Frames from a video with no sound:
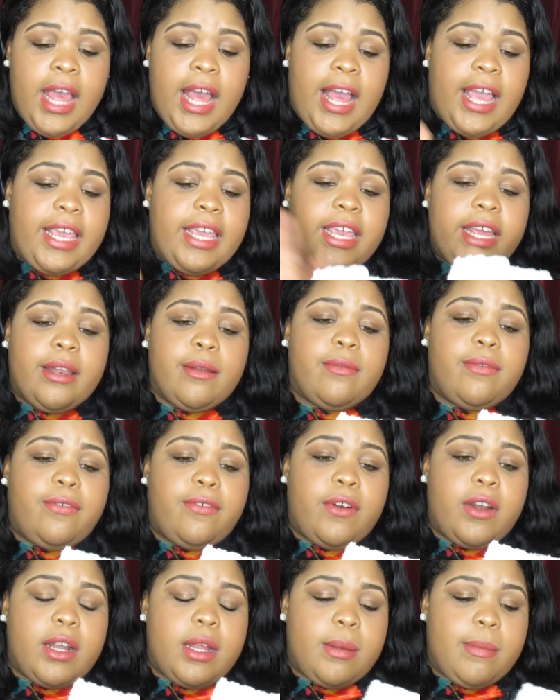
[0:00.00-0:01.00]
I get them
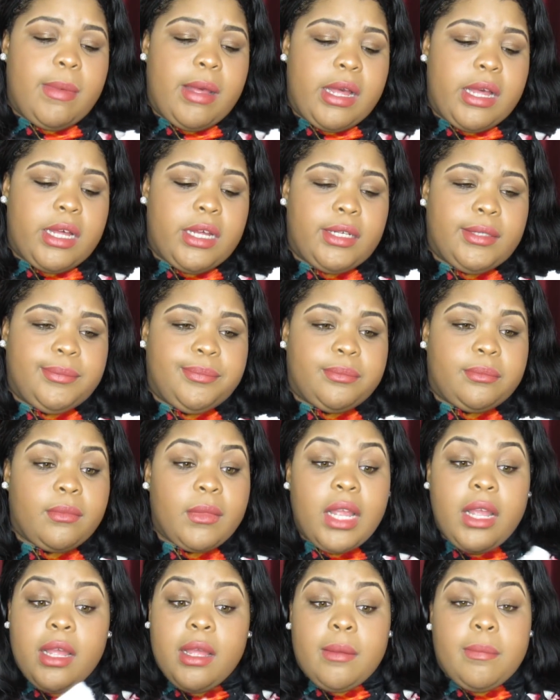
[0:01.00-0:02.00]
from
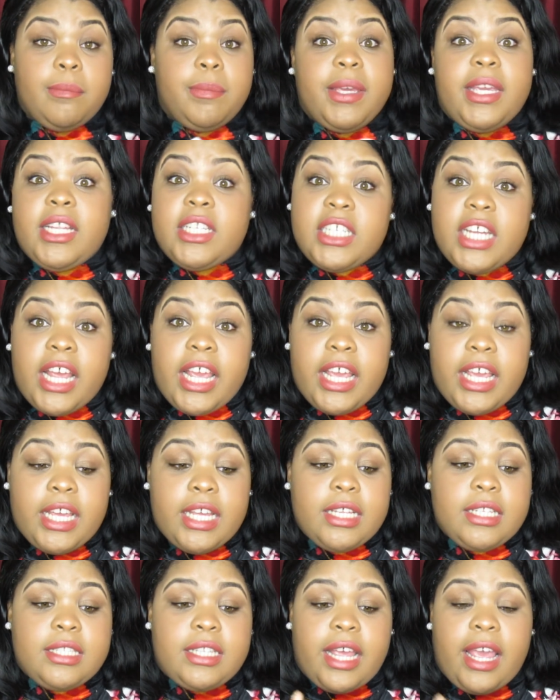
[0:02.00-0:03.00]
BJ's.